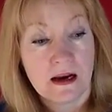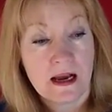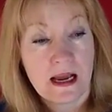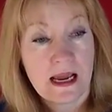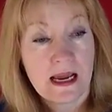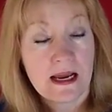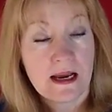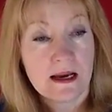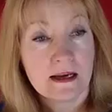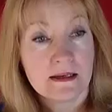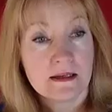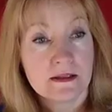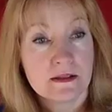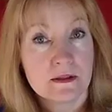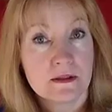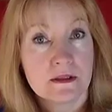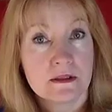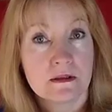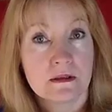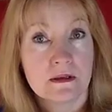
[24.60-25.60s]

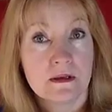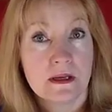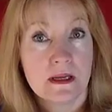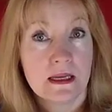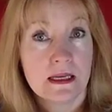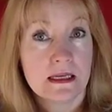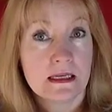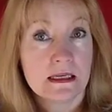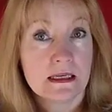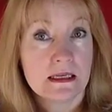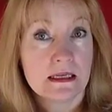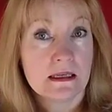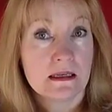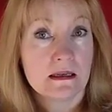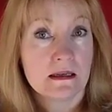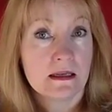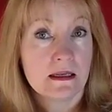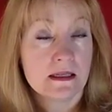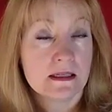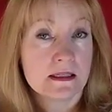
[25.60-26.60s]
And it
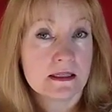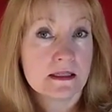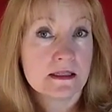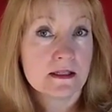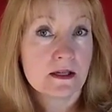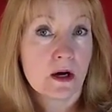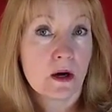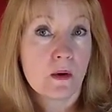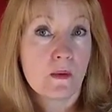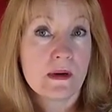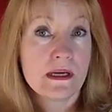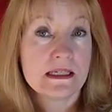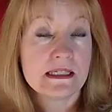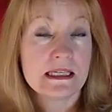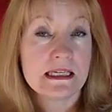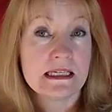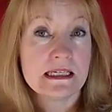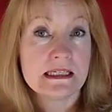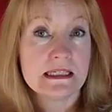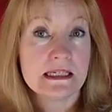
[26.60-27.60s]
isn't always
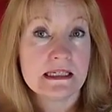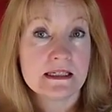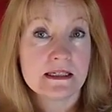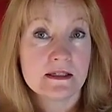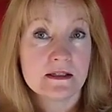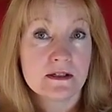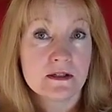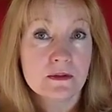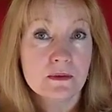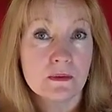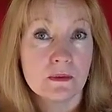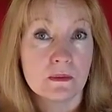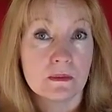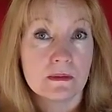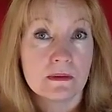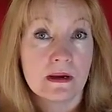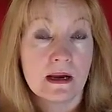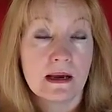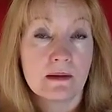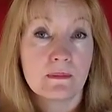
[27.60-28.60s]
easy to do.
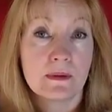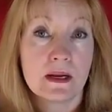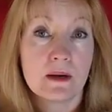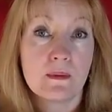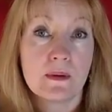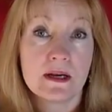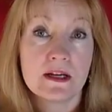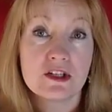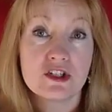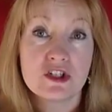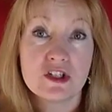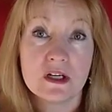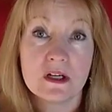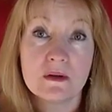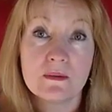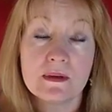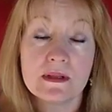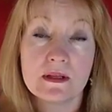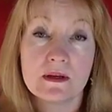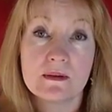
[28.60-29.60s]
And what I want to
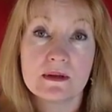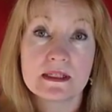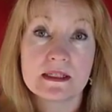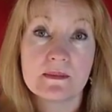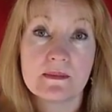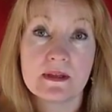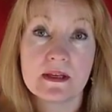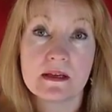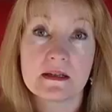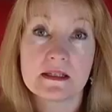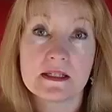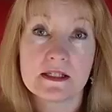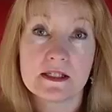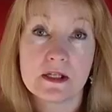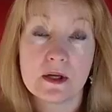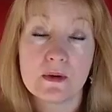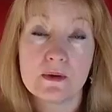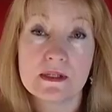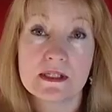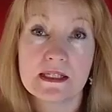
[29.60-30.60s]
share with you is something
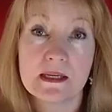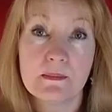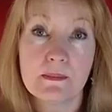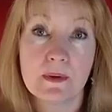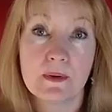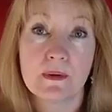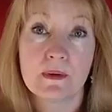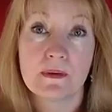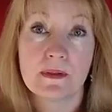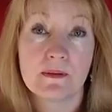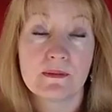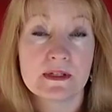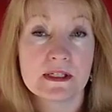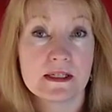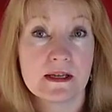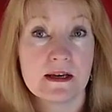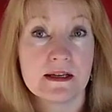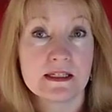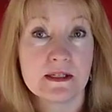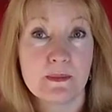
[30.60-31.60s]
so simple that was
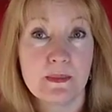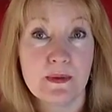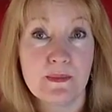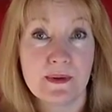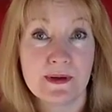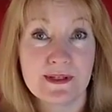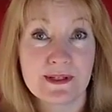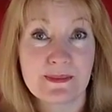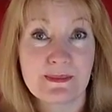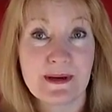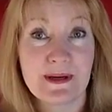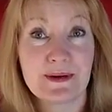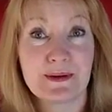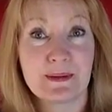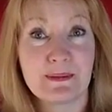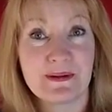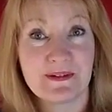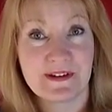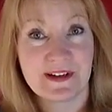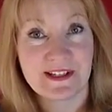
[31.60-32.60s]
taught to me once by a
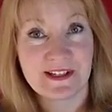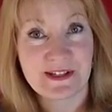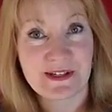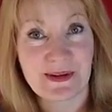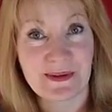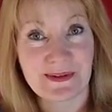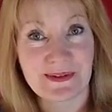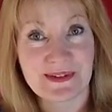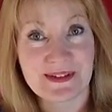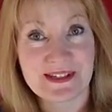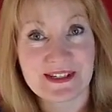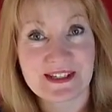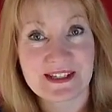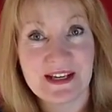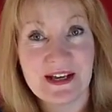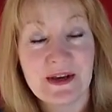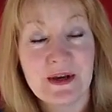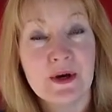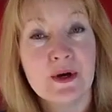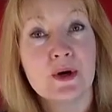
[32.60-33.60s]
group of consultants
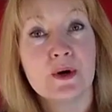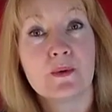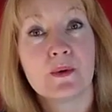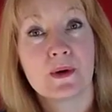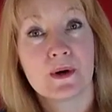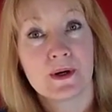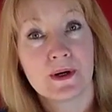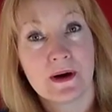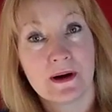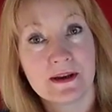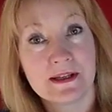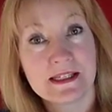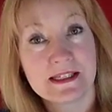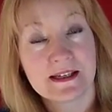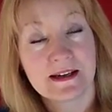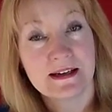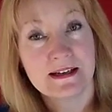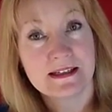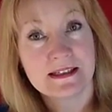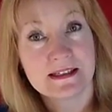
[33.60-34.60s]
who were on
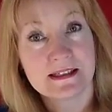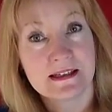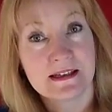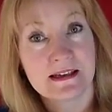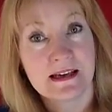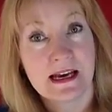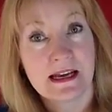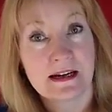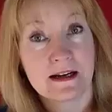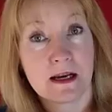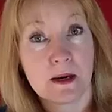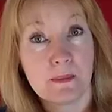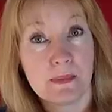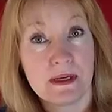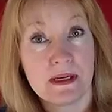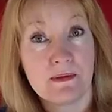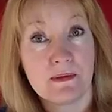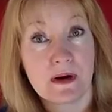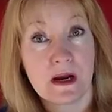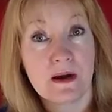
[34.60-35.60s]
site at a
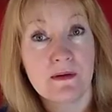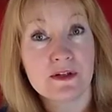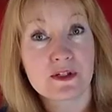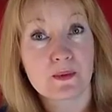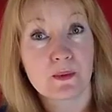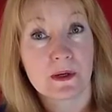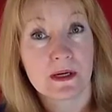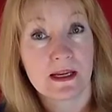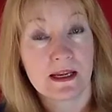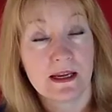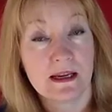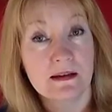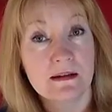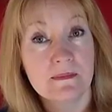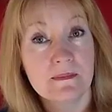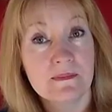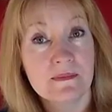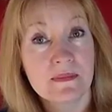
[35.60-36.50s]
company where I was working,